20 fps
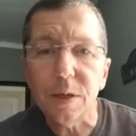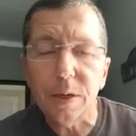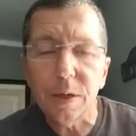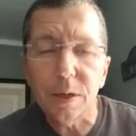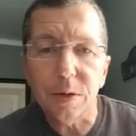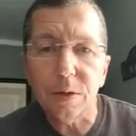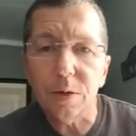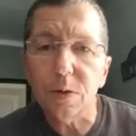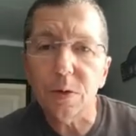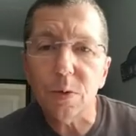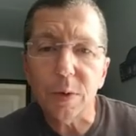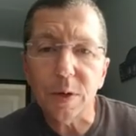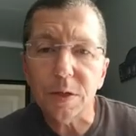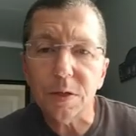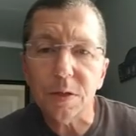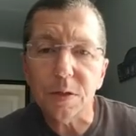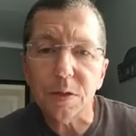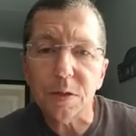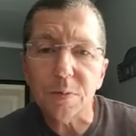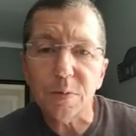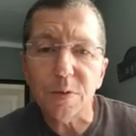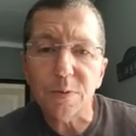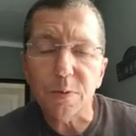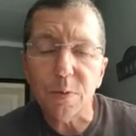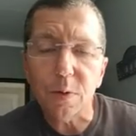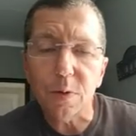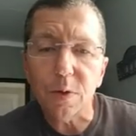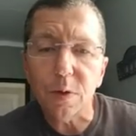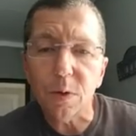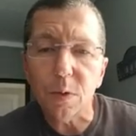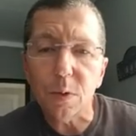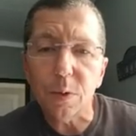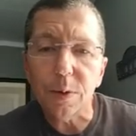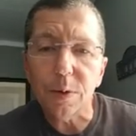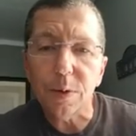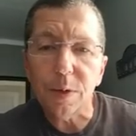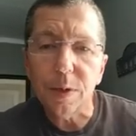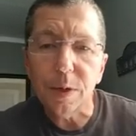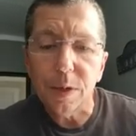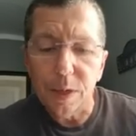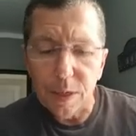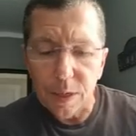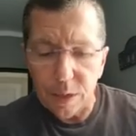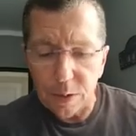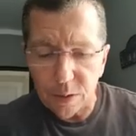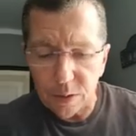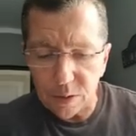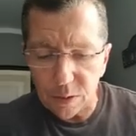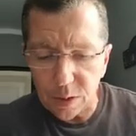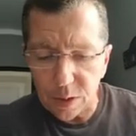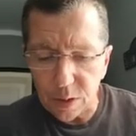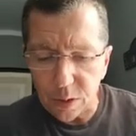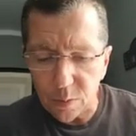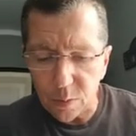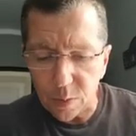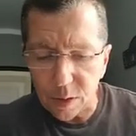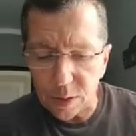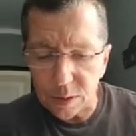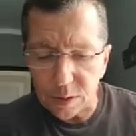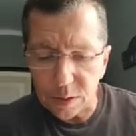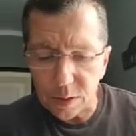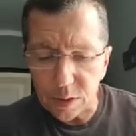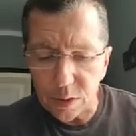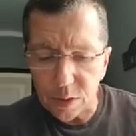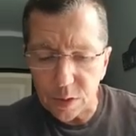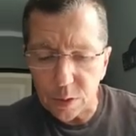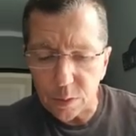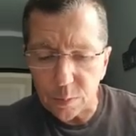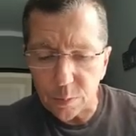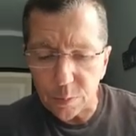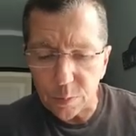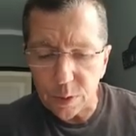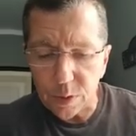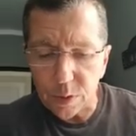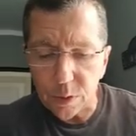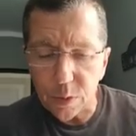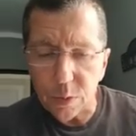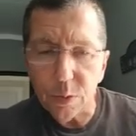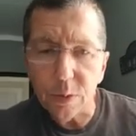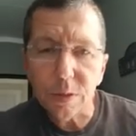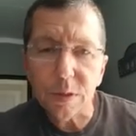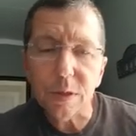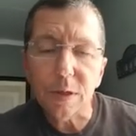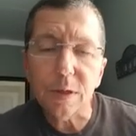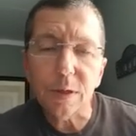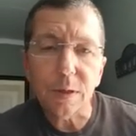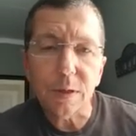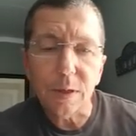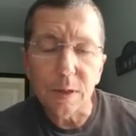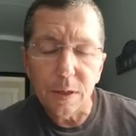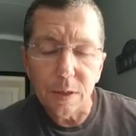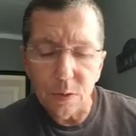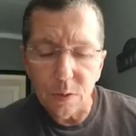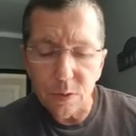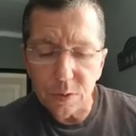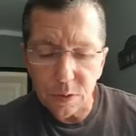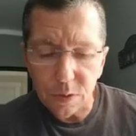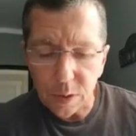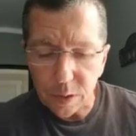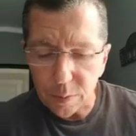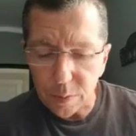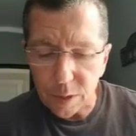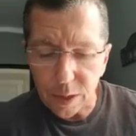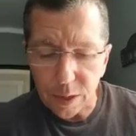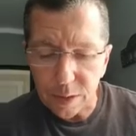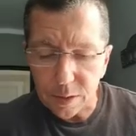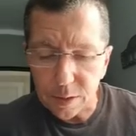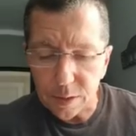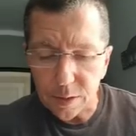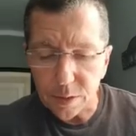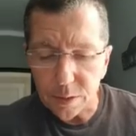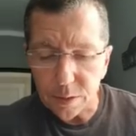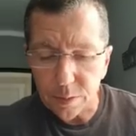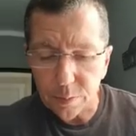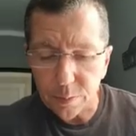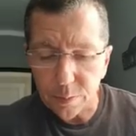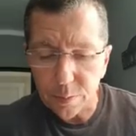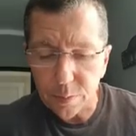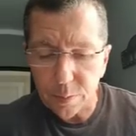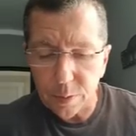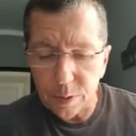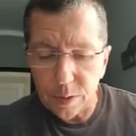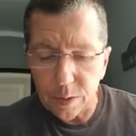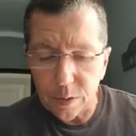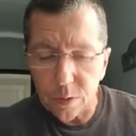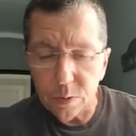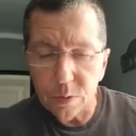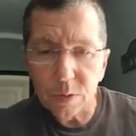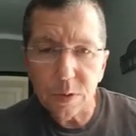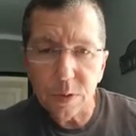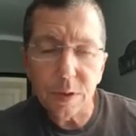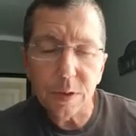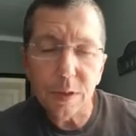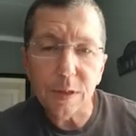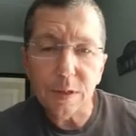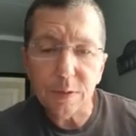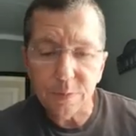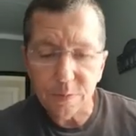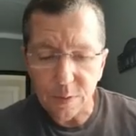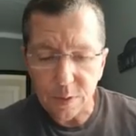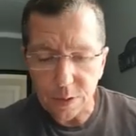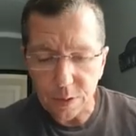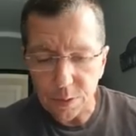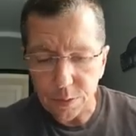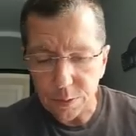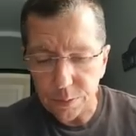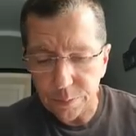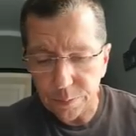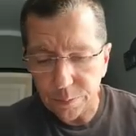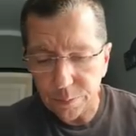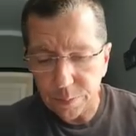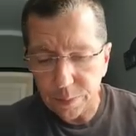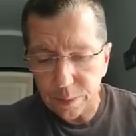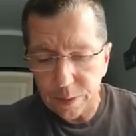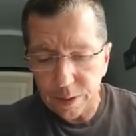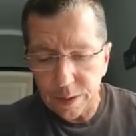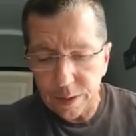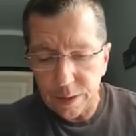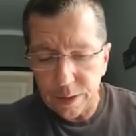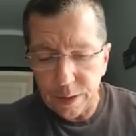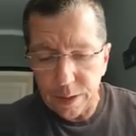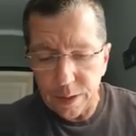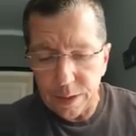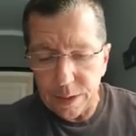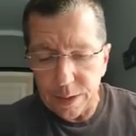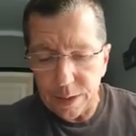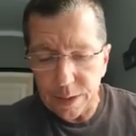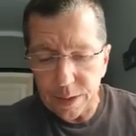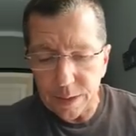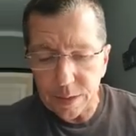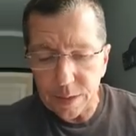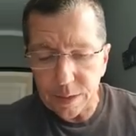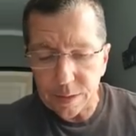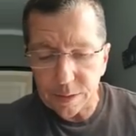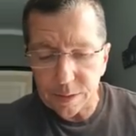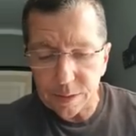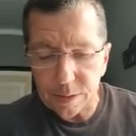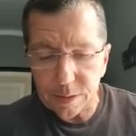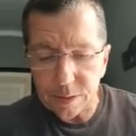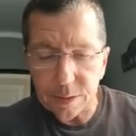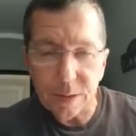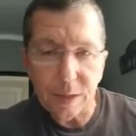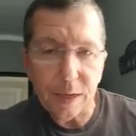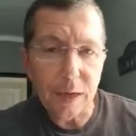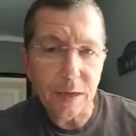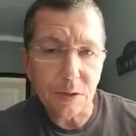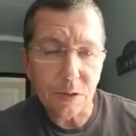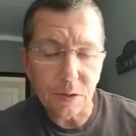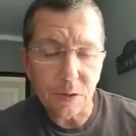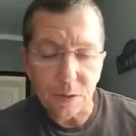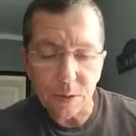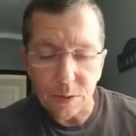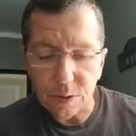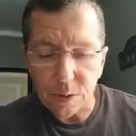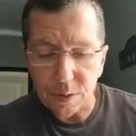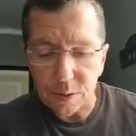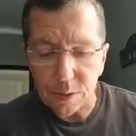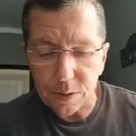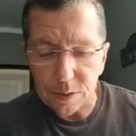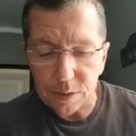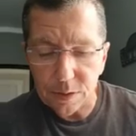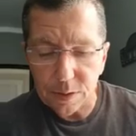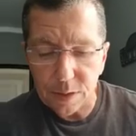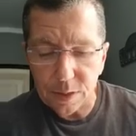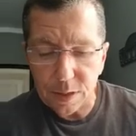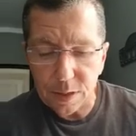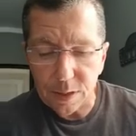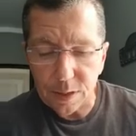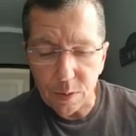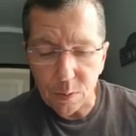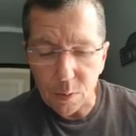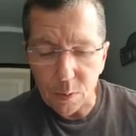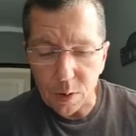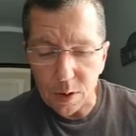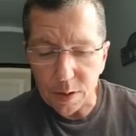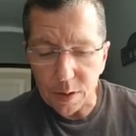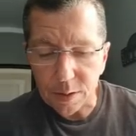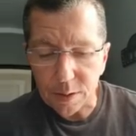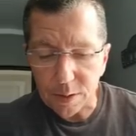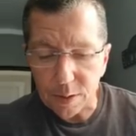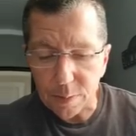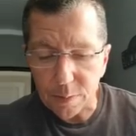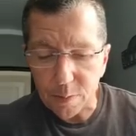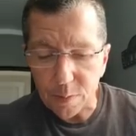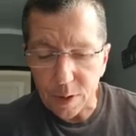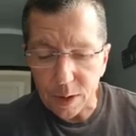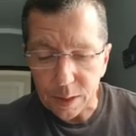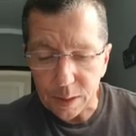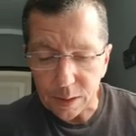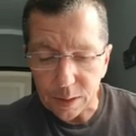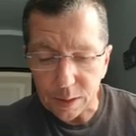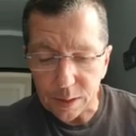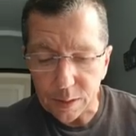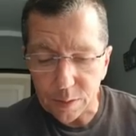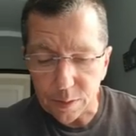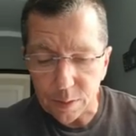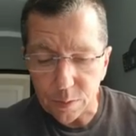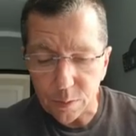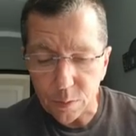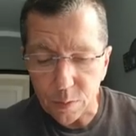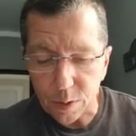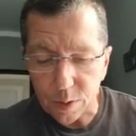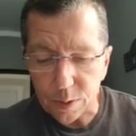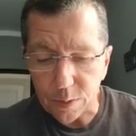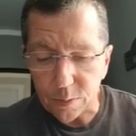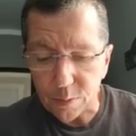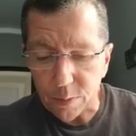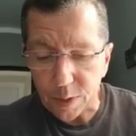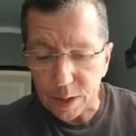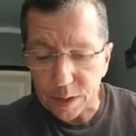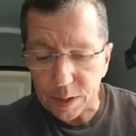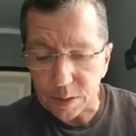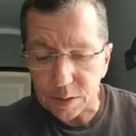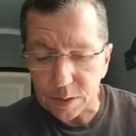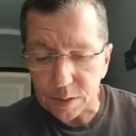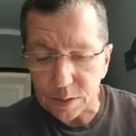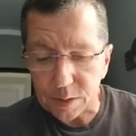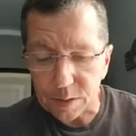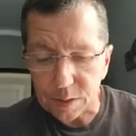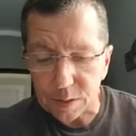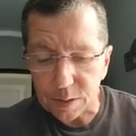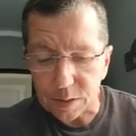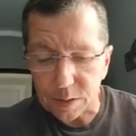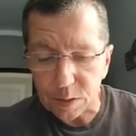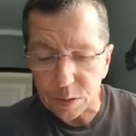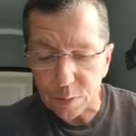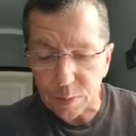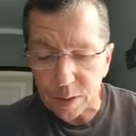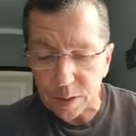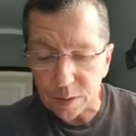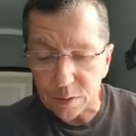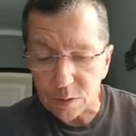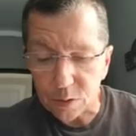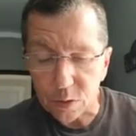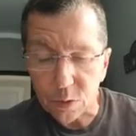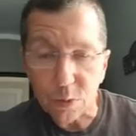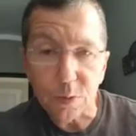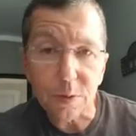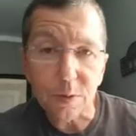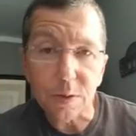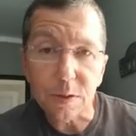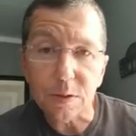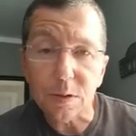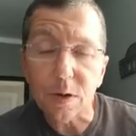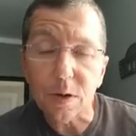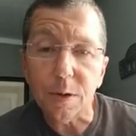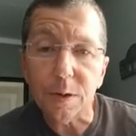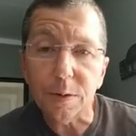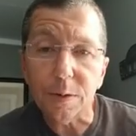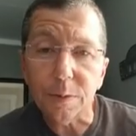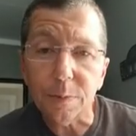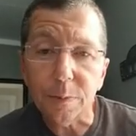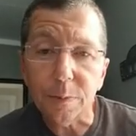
Good questions before the Lord. He, he wanted to know, you know, who's gonna who's gonna abide there? Who's gonna live there? And he says the answer here is he that walketh uprightly and worketh righteousness and speaketh truth in his heart.